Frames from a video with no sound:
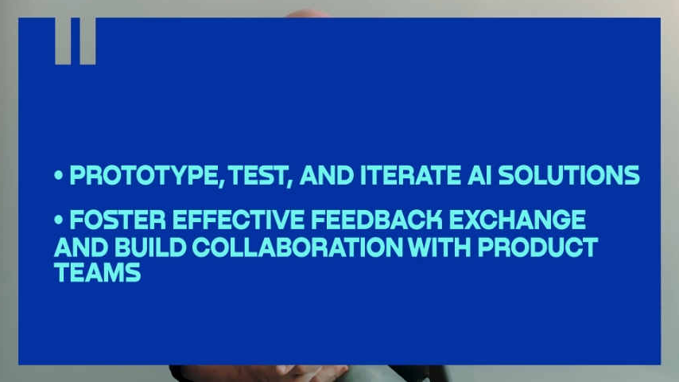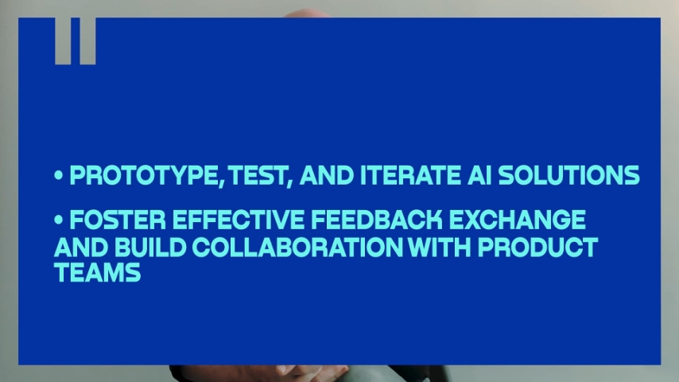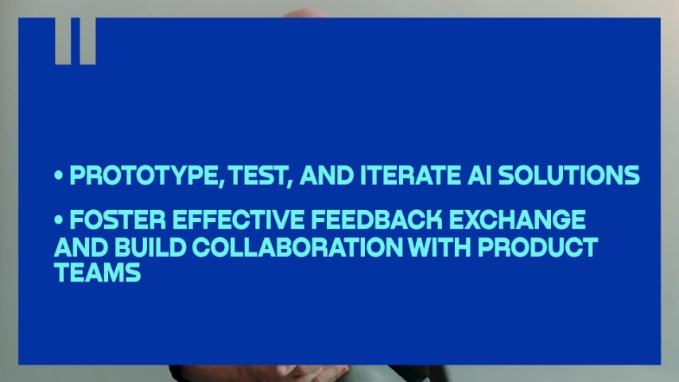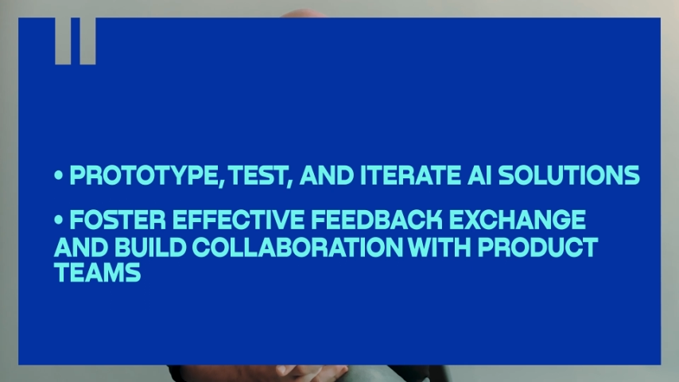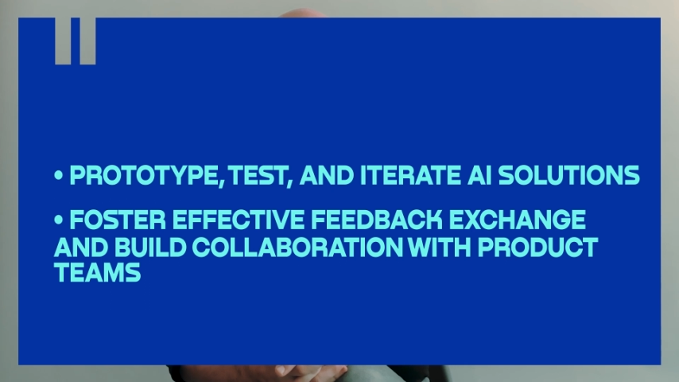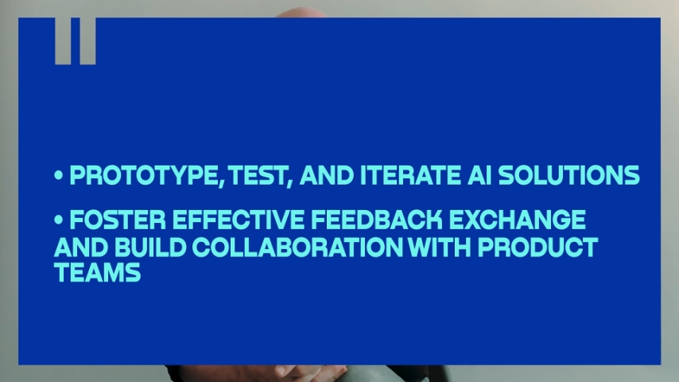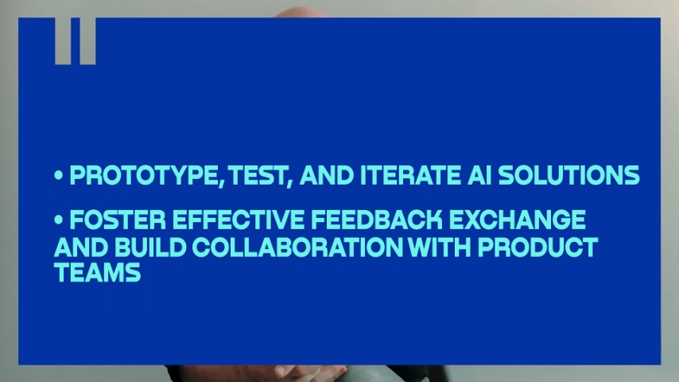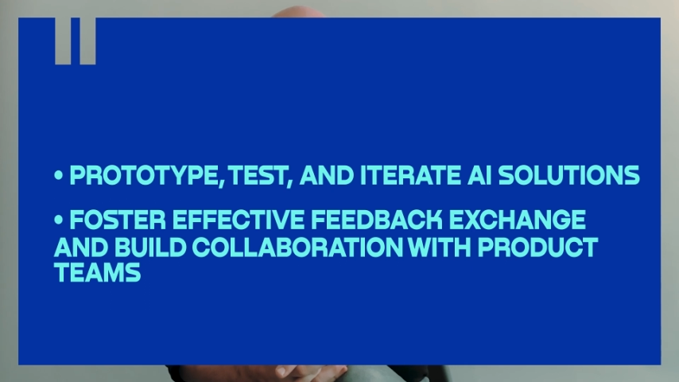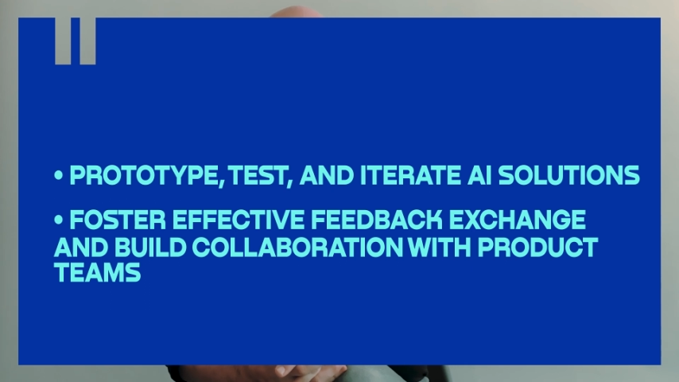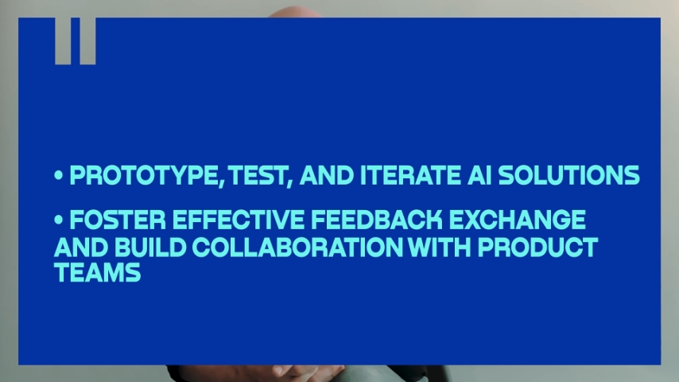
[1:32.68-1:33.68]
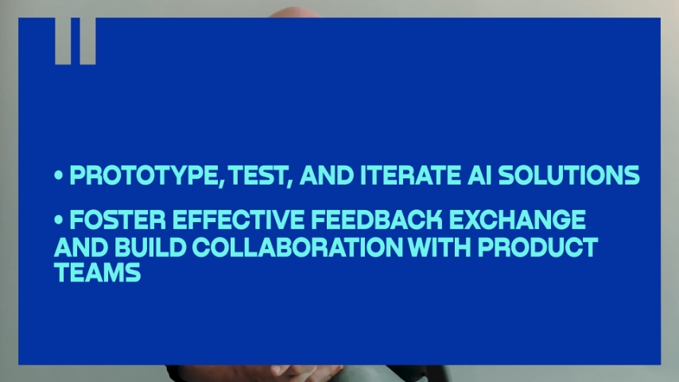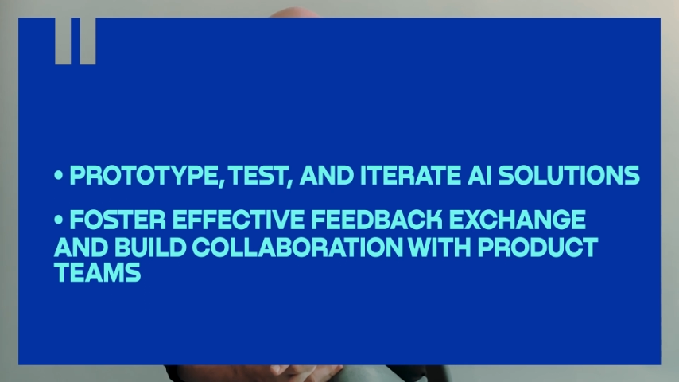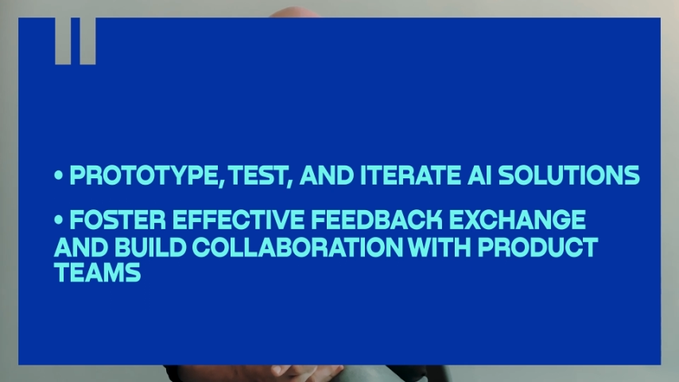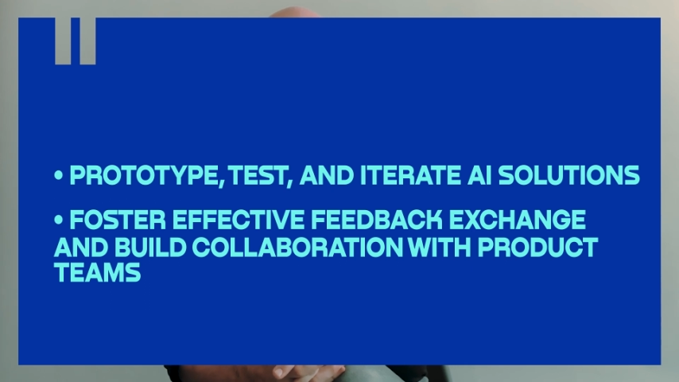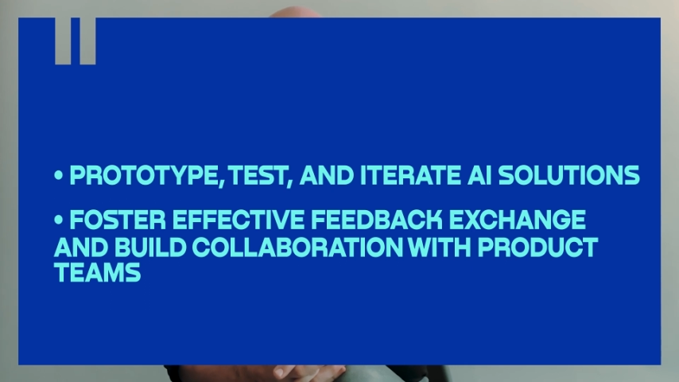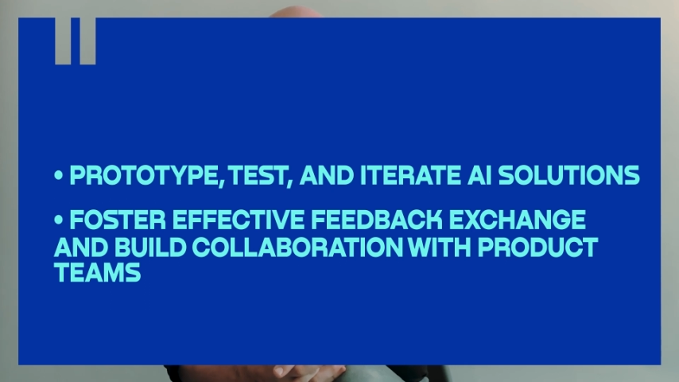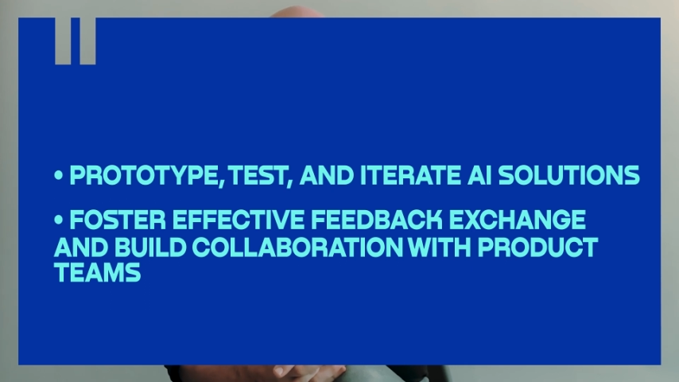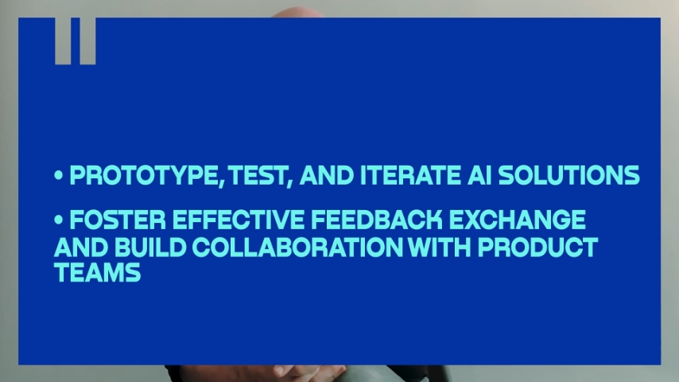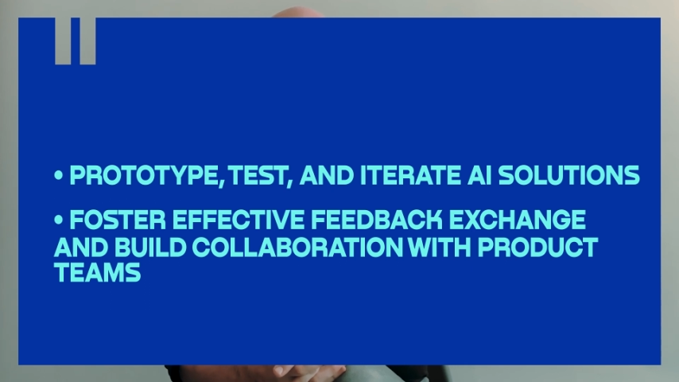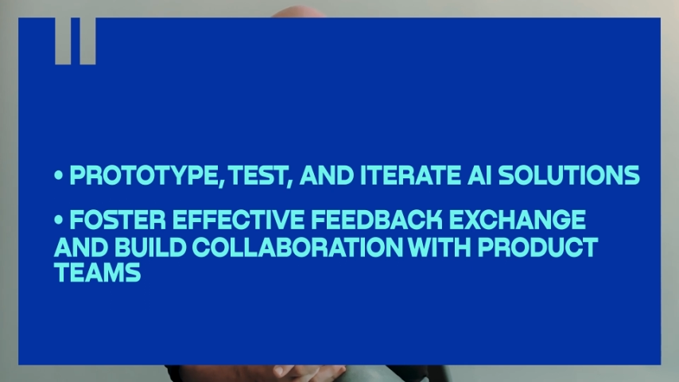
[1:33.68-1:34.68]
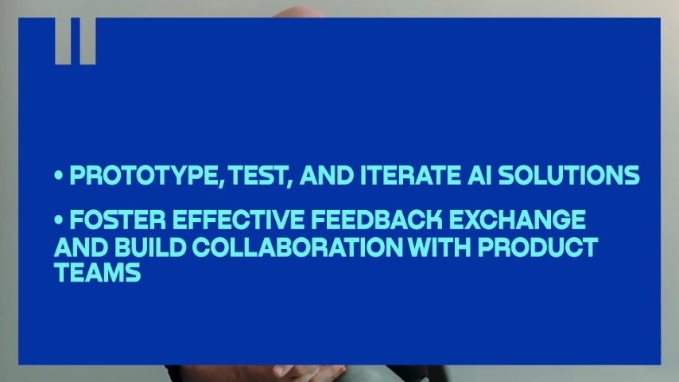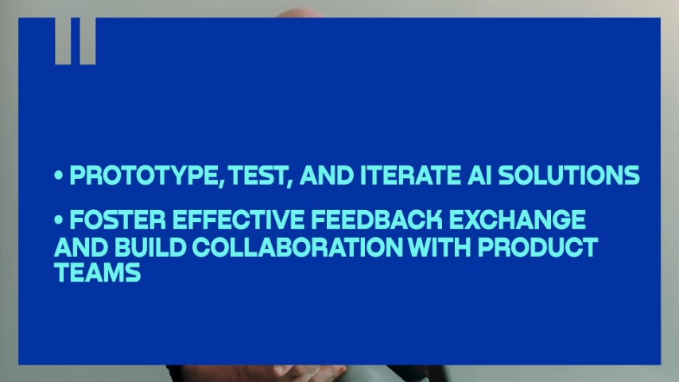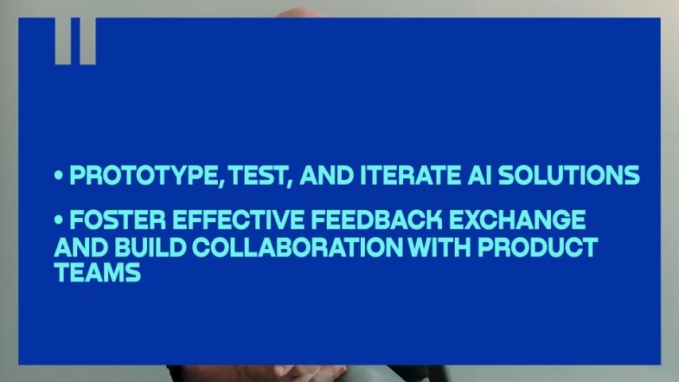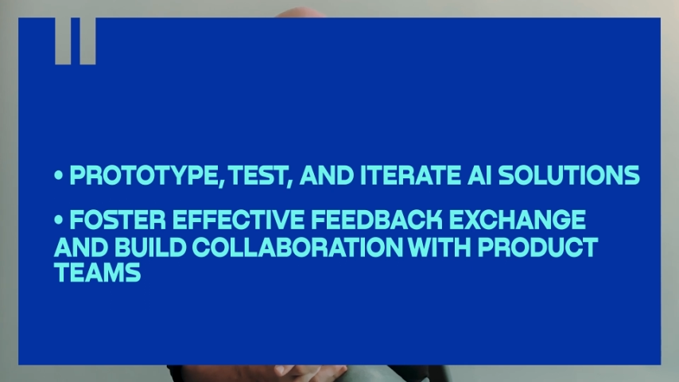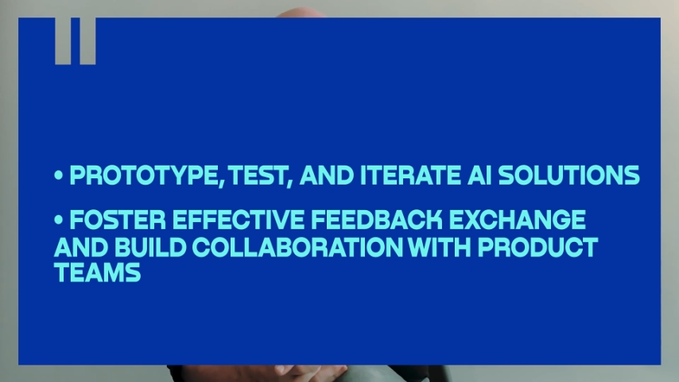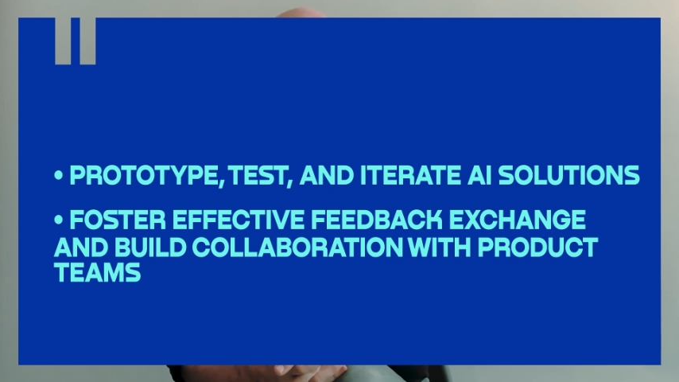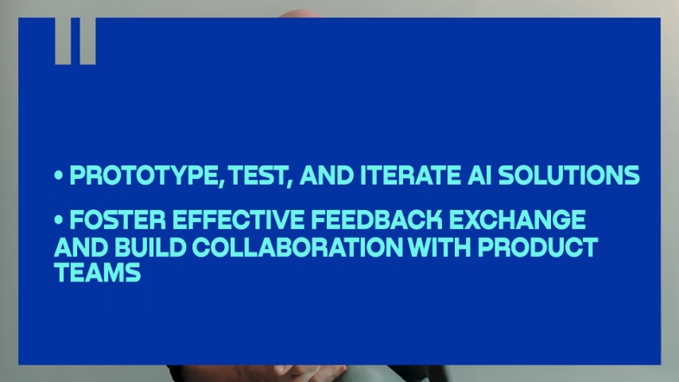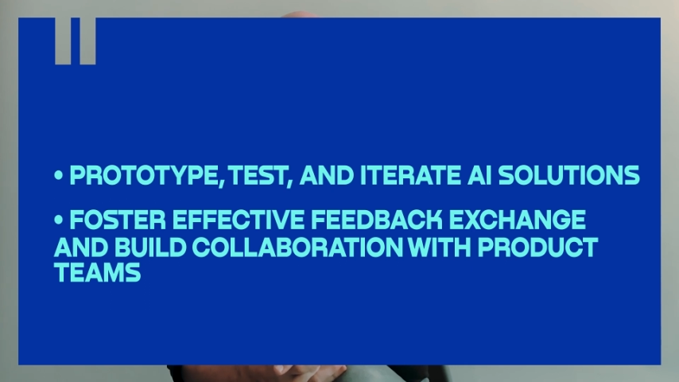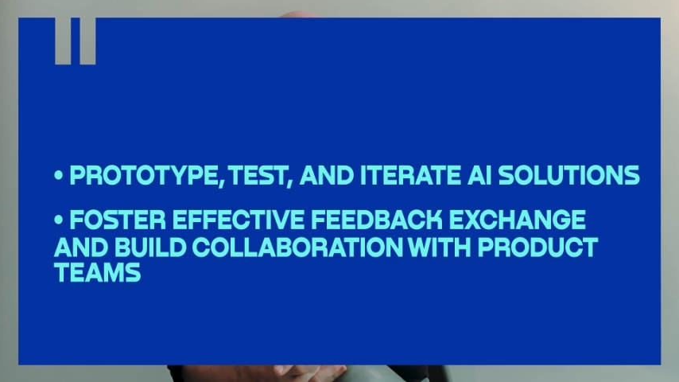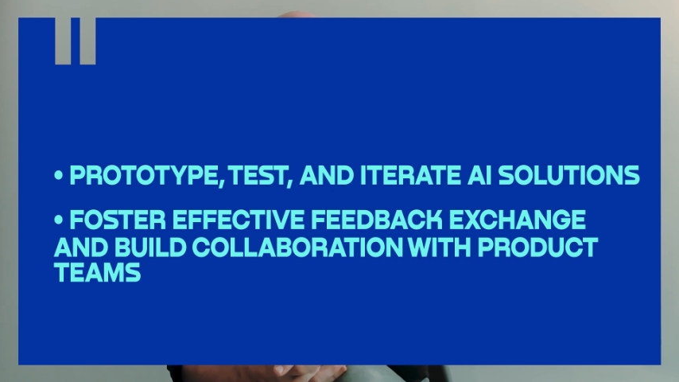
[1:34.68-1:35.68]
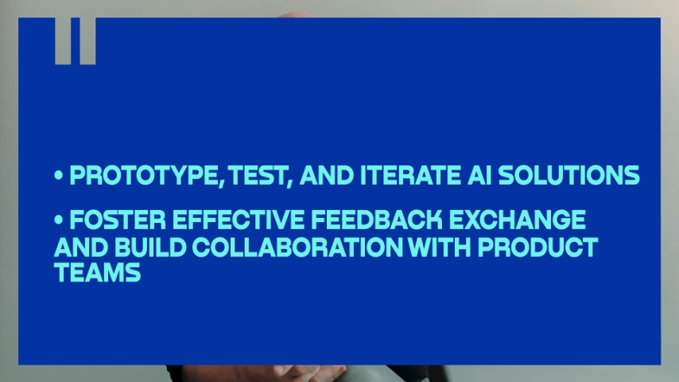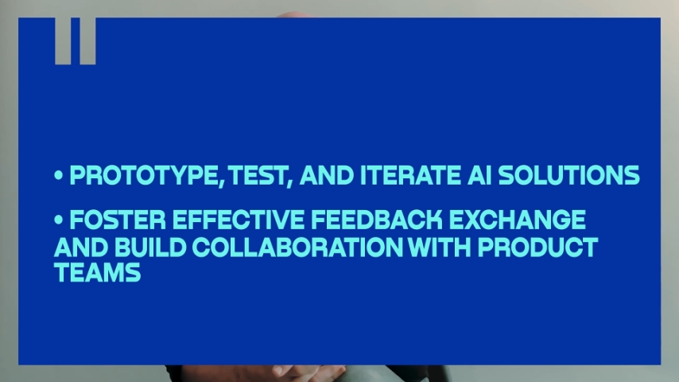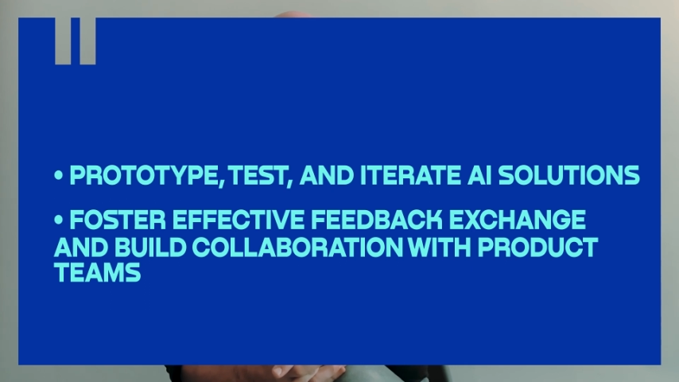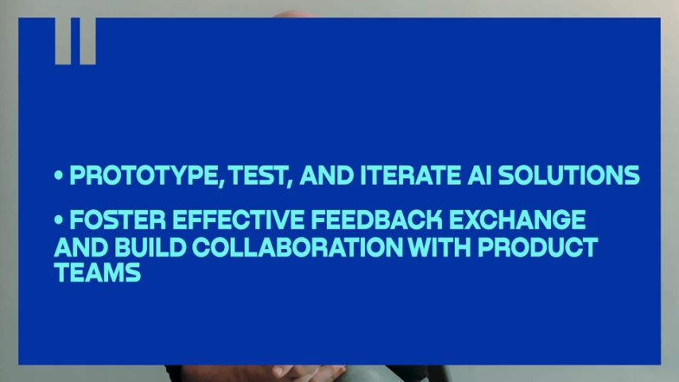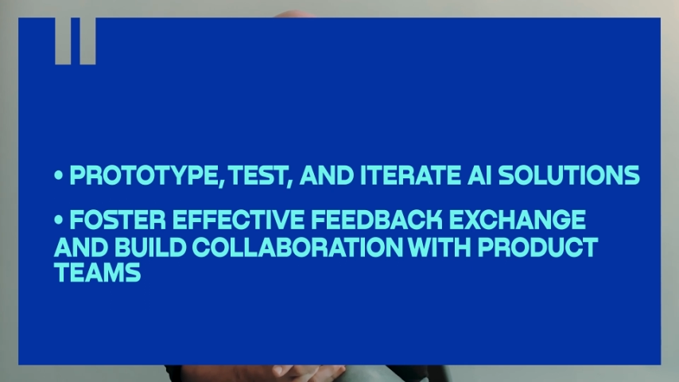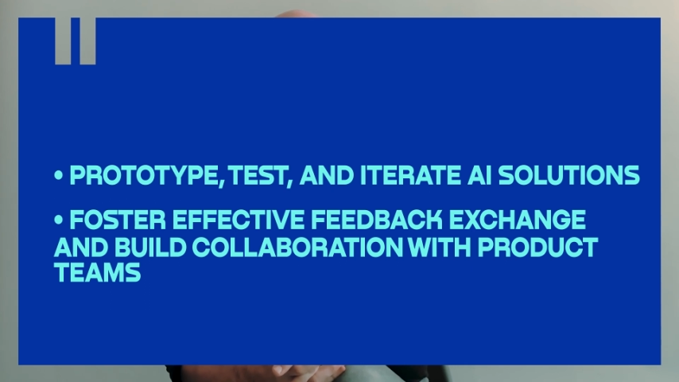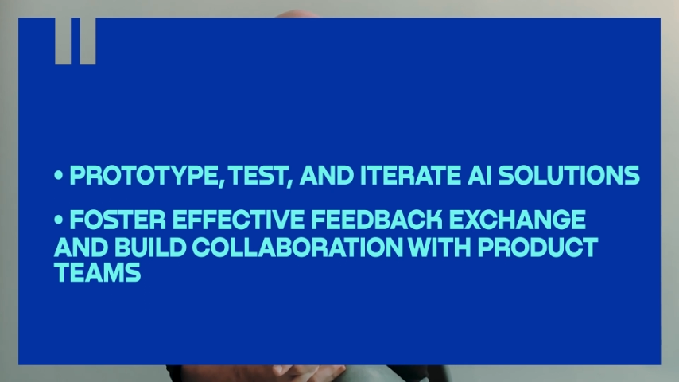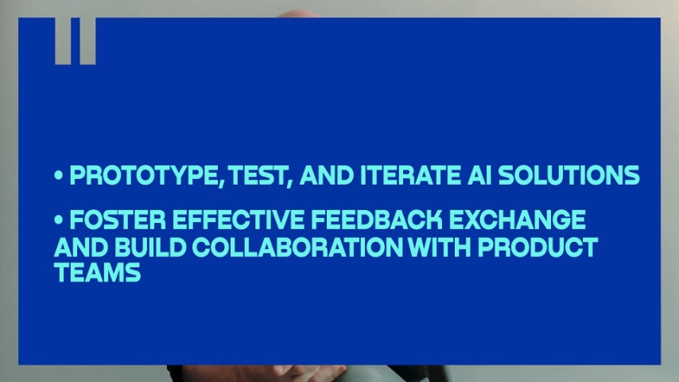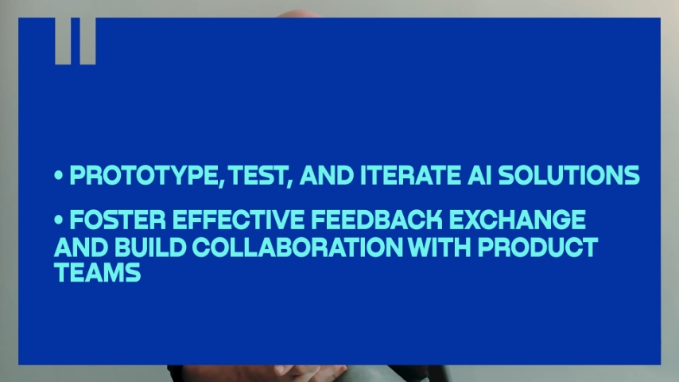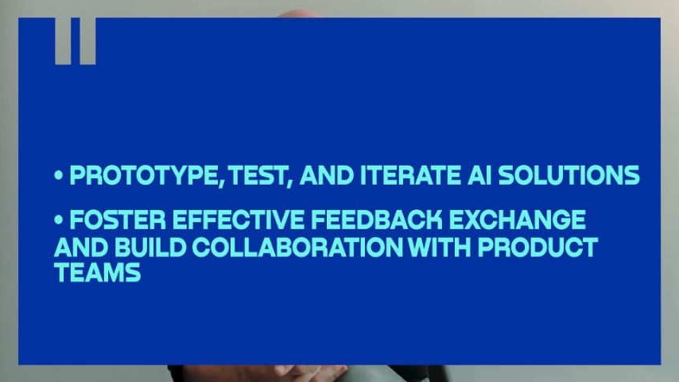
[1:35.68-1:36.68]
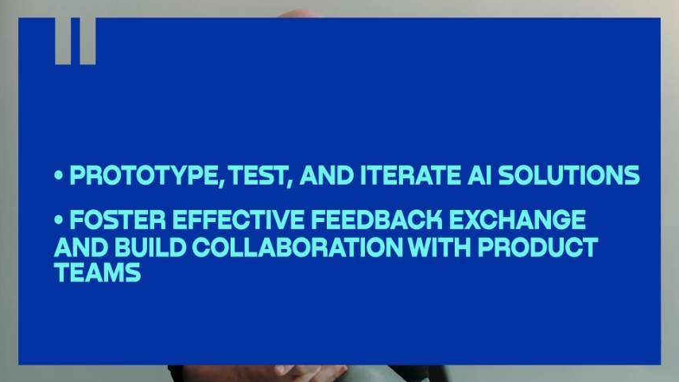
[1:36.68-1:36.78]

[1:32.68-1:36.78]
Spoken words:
No face is visible, so there are no lips to read.